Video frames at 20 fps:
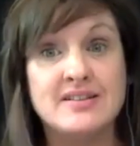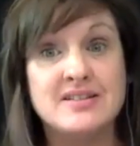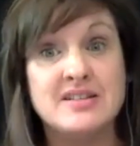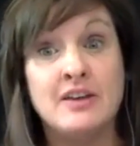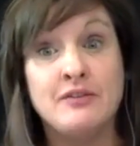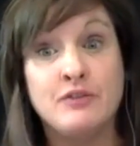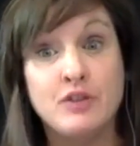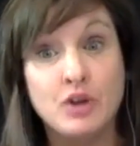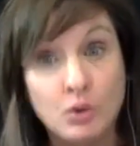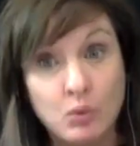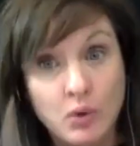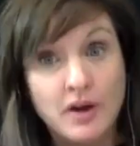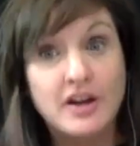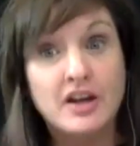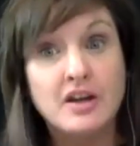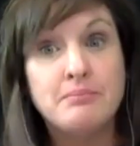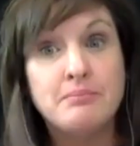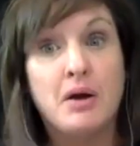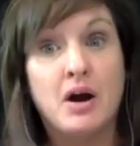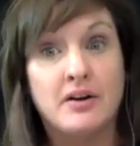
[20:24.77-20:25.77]
If your working
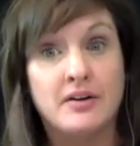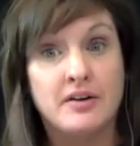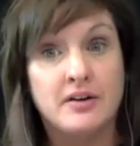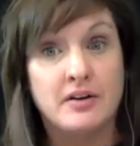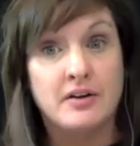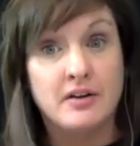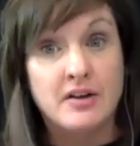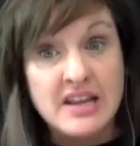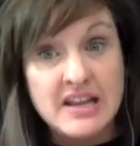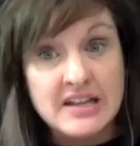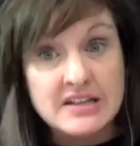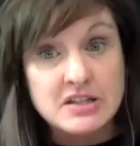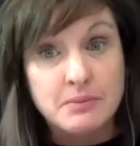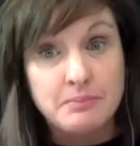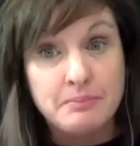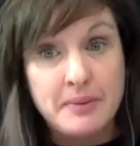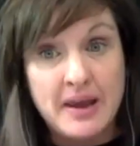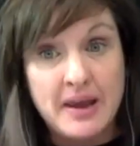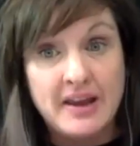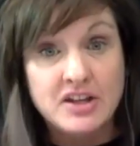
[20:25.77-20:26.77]
partner needs a
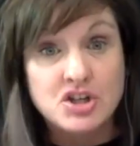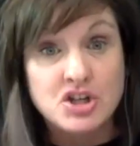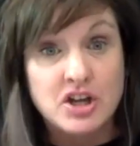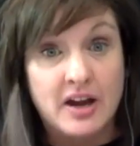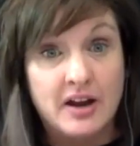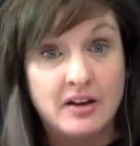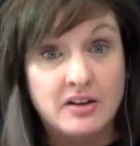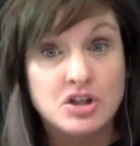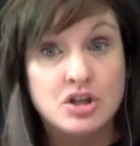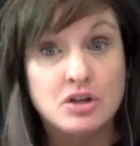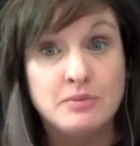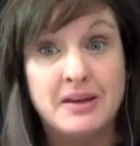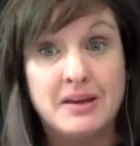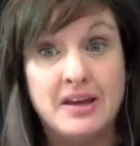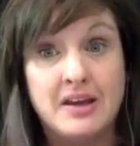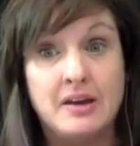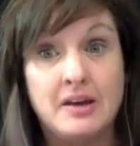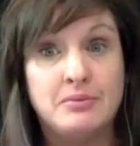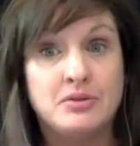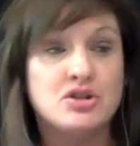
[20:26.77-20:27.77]
paycheck to be
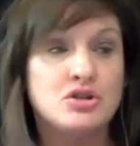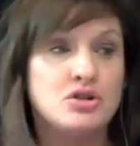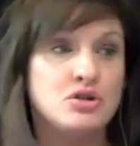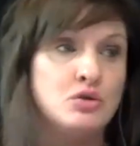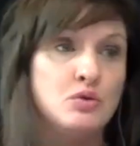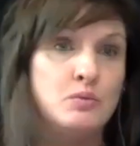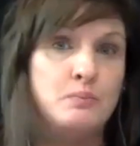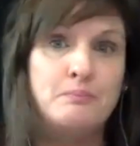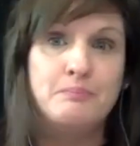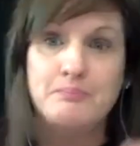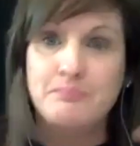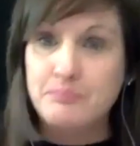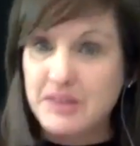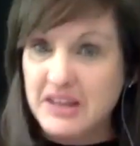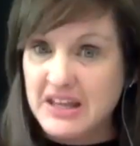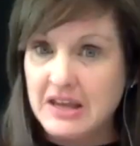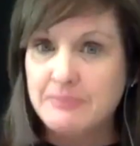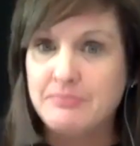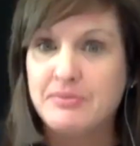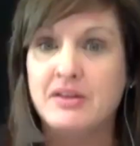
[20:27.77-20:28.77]
able to
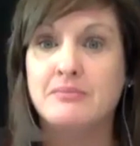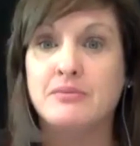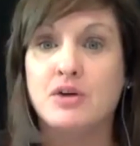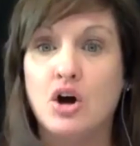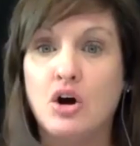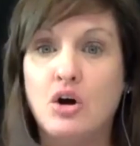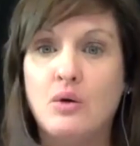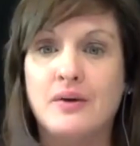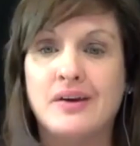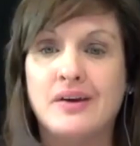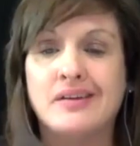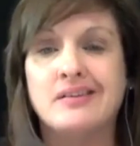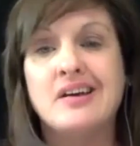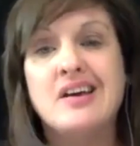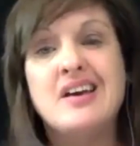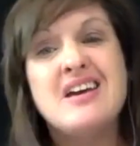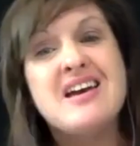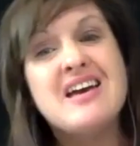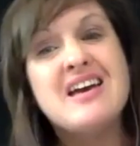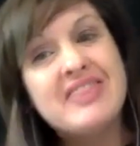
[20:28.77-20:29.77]
keep them going,
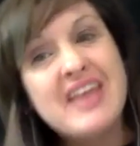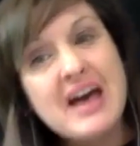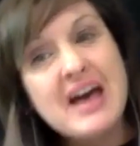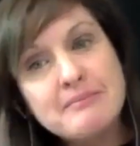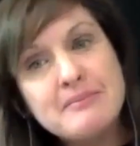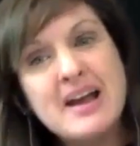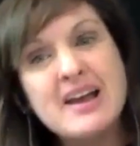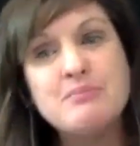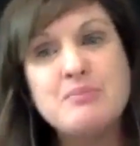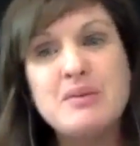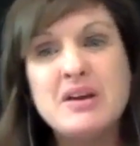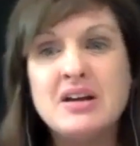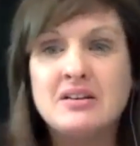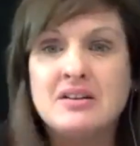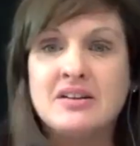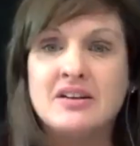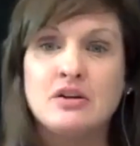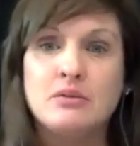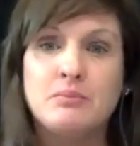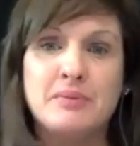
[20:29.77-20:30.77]
that might be a
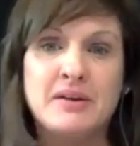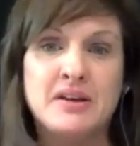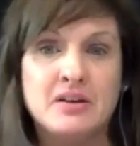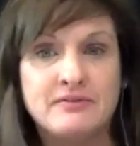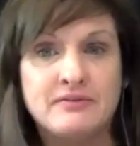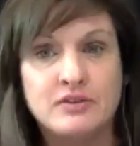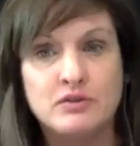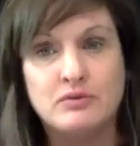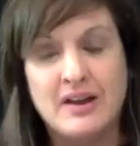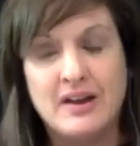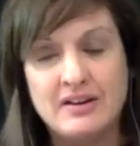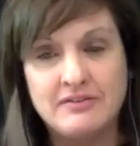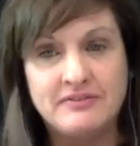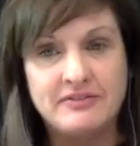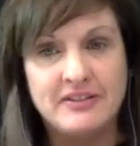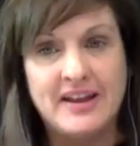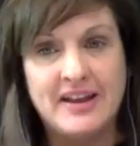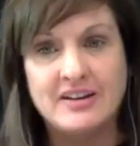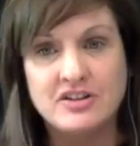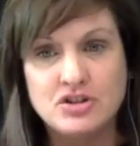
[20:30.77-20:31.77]
little bit of a red
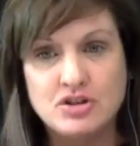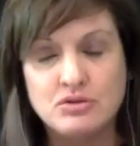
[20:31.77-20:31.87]
flag too.